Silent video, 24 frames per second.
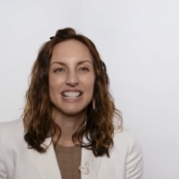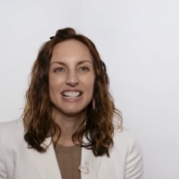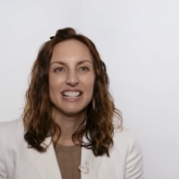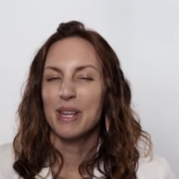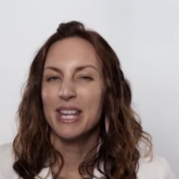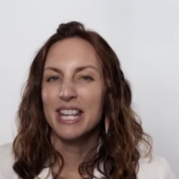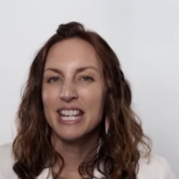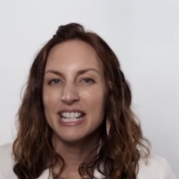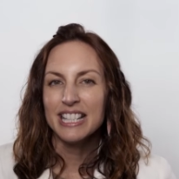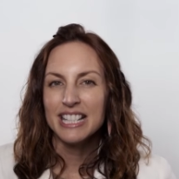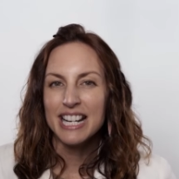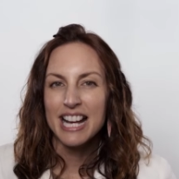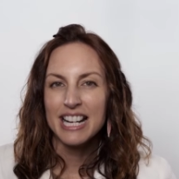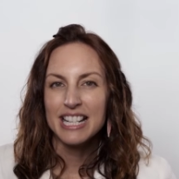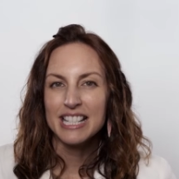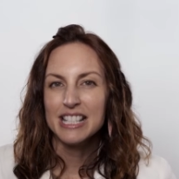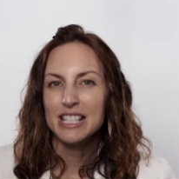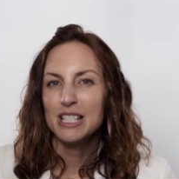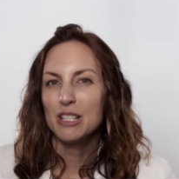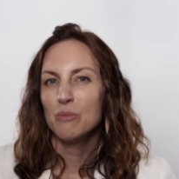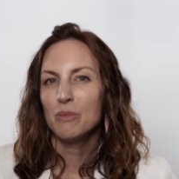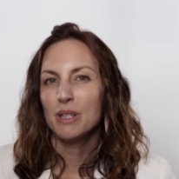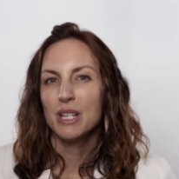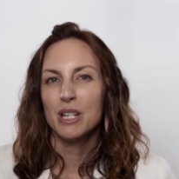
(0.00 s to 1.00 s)
Being in
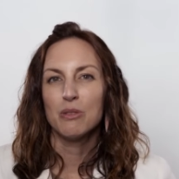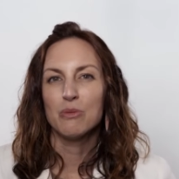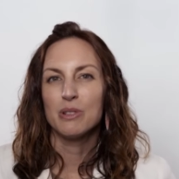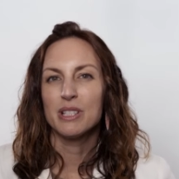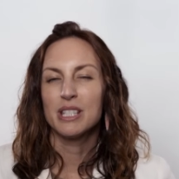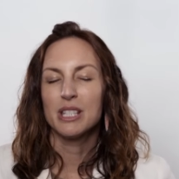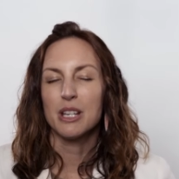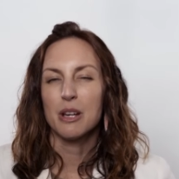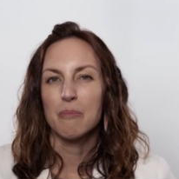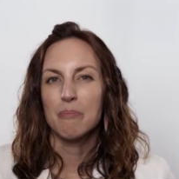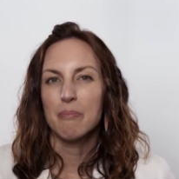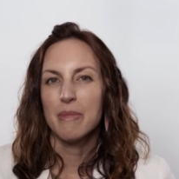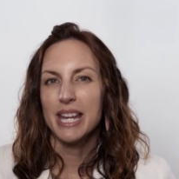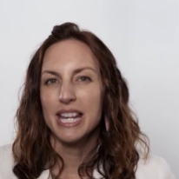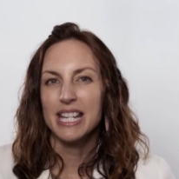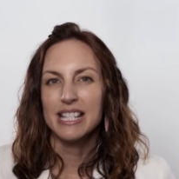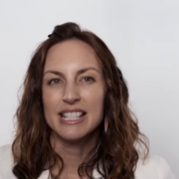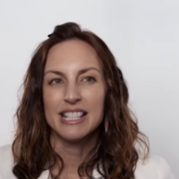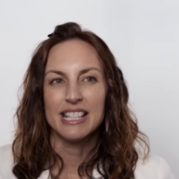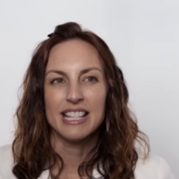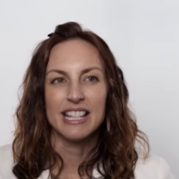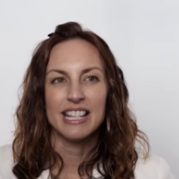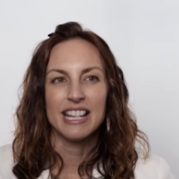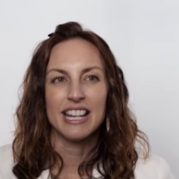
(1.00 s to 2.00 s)
academia was
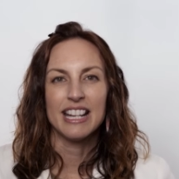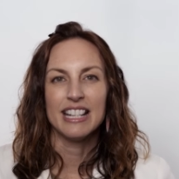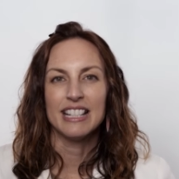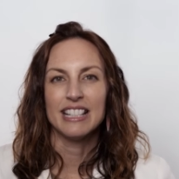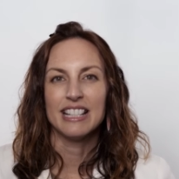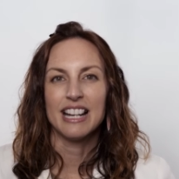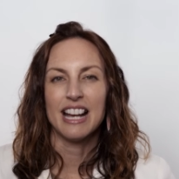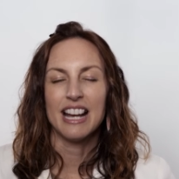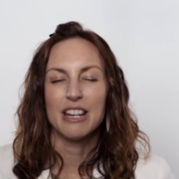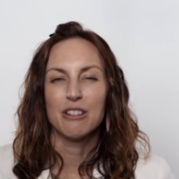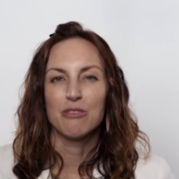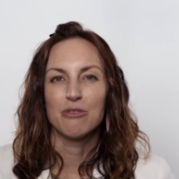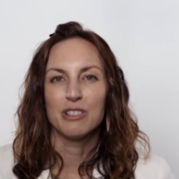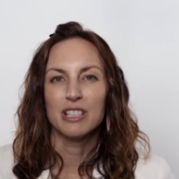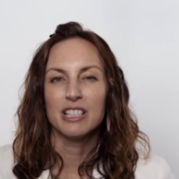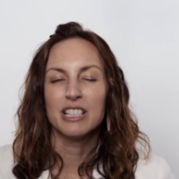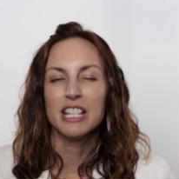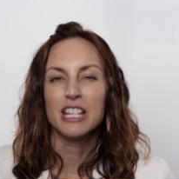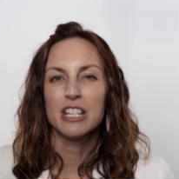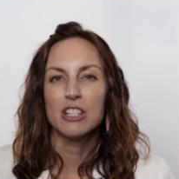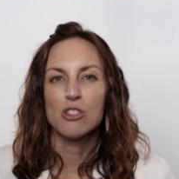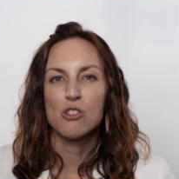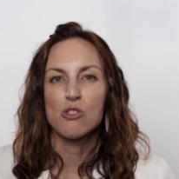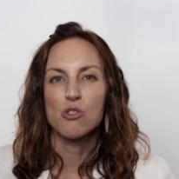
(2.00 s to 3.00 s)
amazing and I
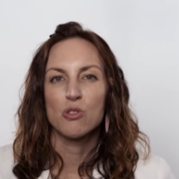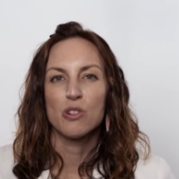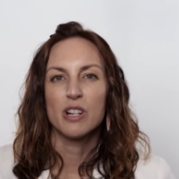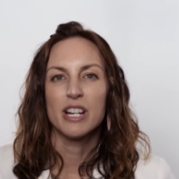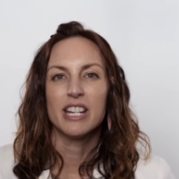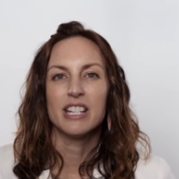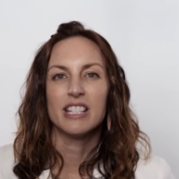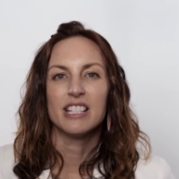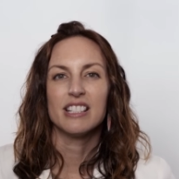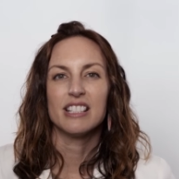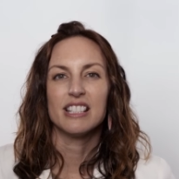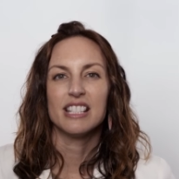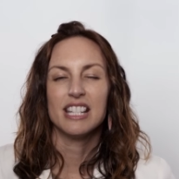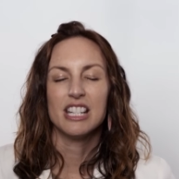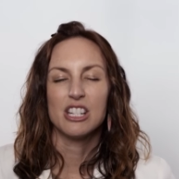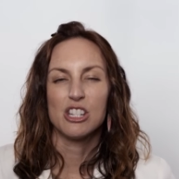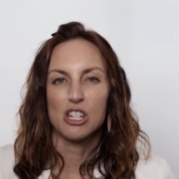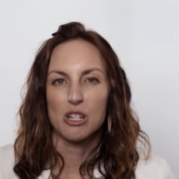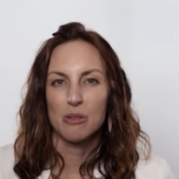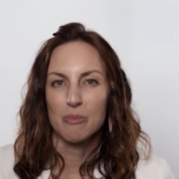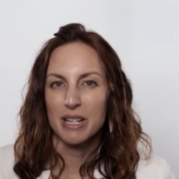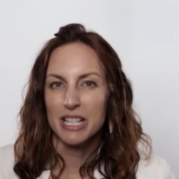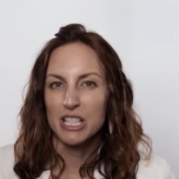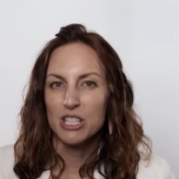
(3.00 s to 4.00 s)
really enjoyed
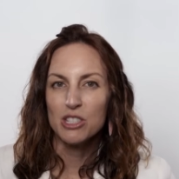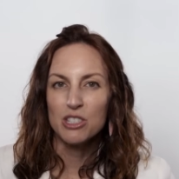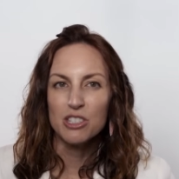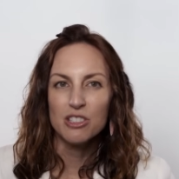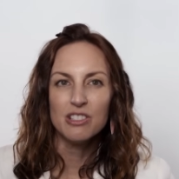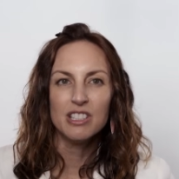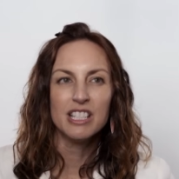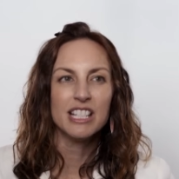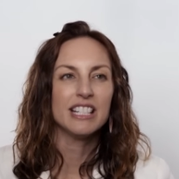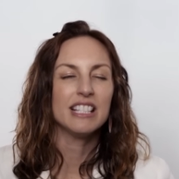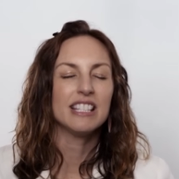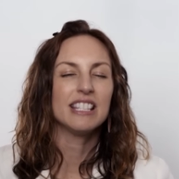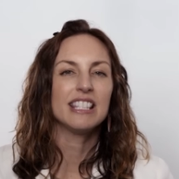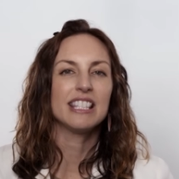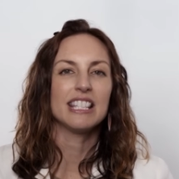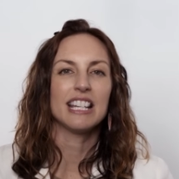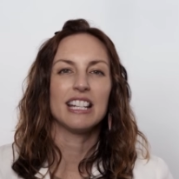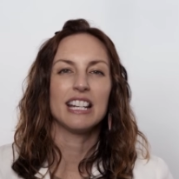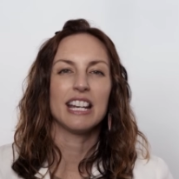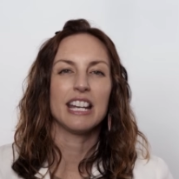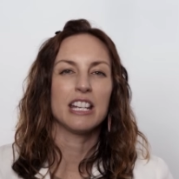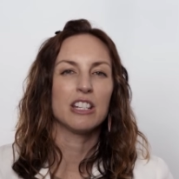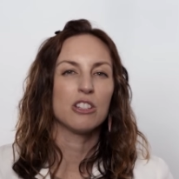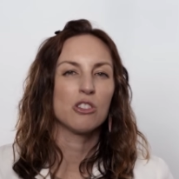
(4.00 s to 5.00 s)
teaching my students
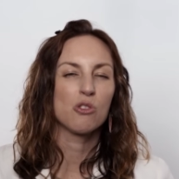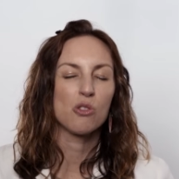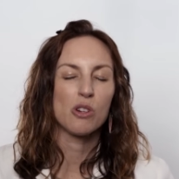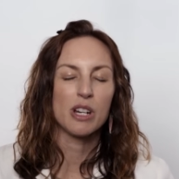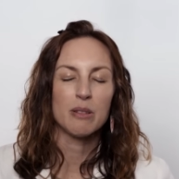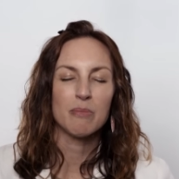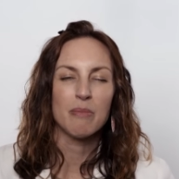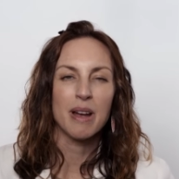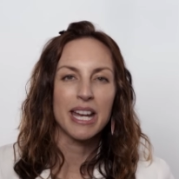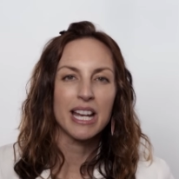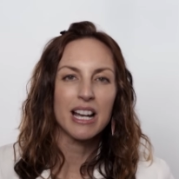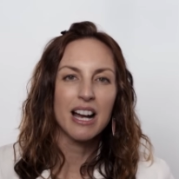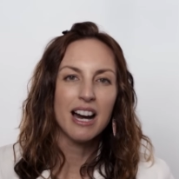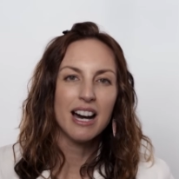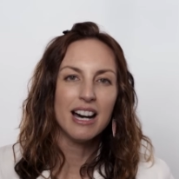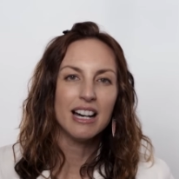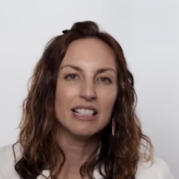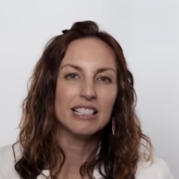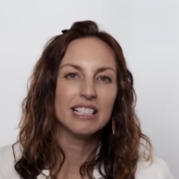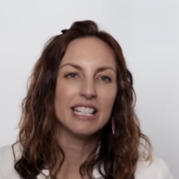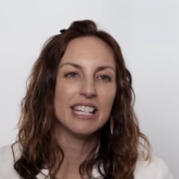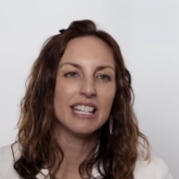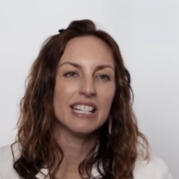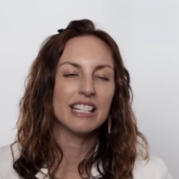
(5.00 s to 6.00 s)
and I enjoyed my
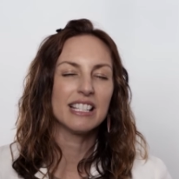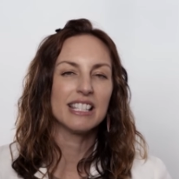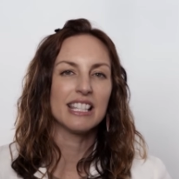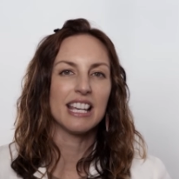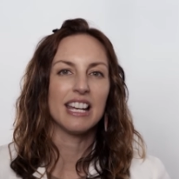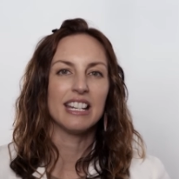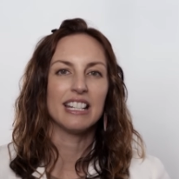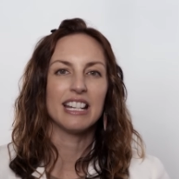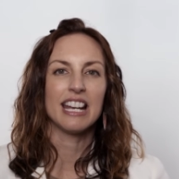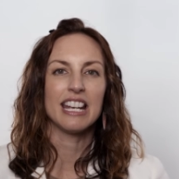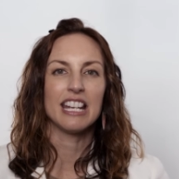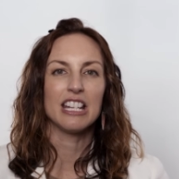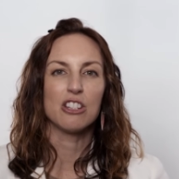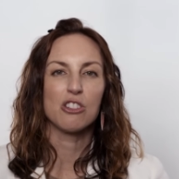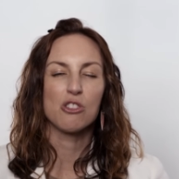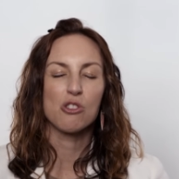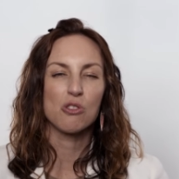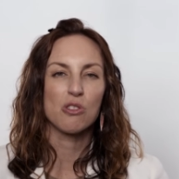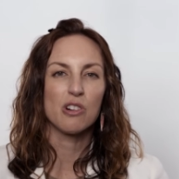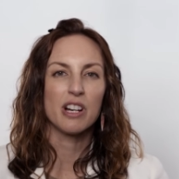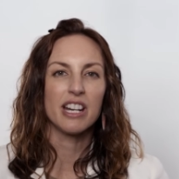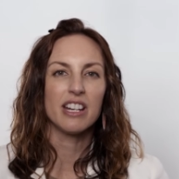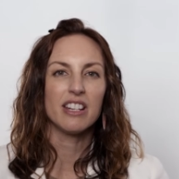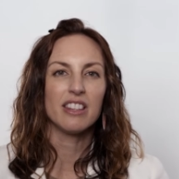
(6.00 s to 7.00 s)
colleagues and I
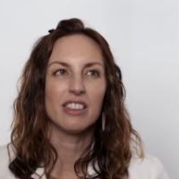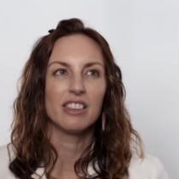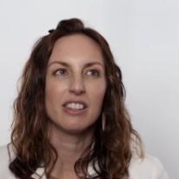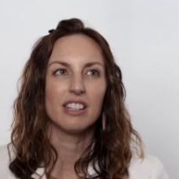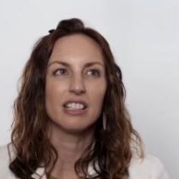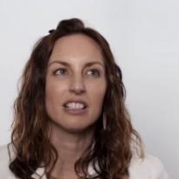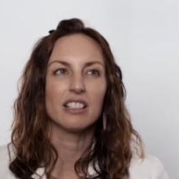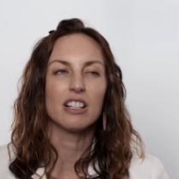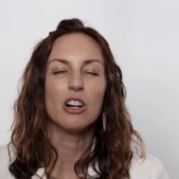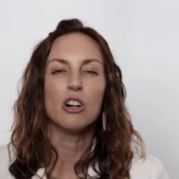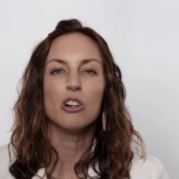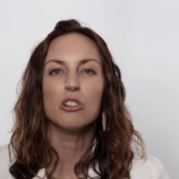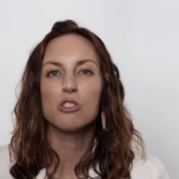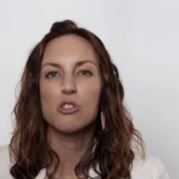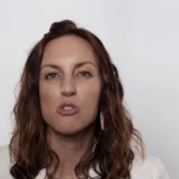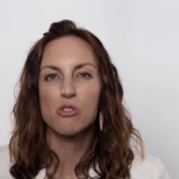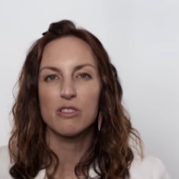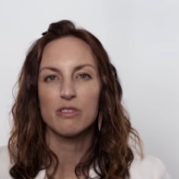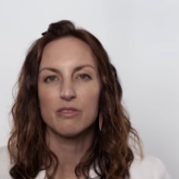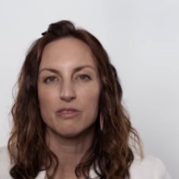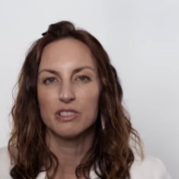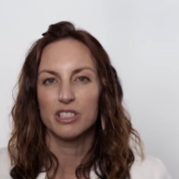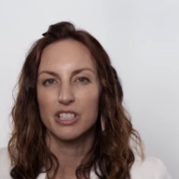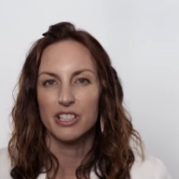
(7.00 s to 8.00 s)
enjoyed the culture
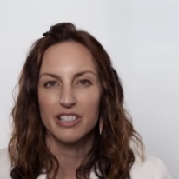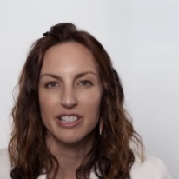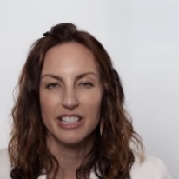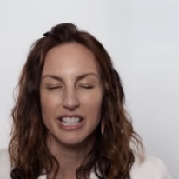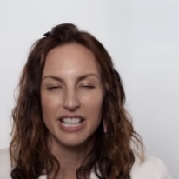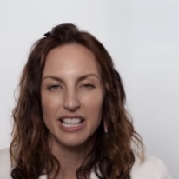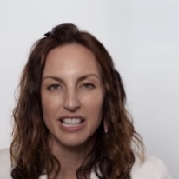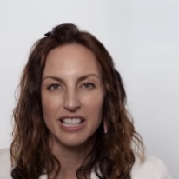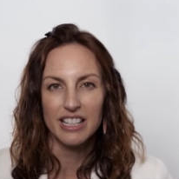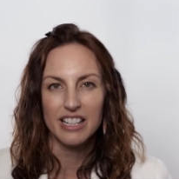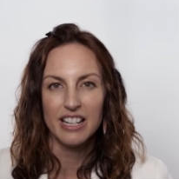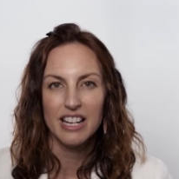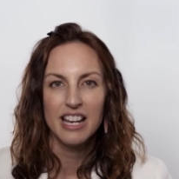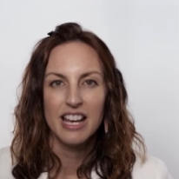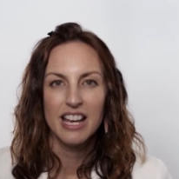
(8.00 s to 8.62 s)
of learning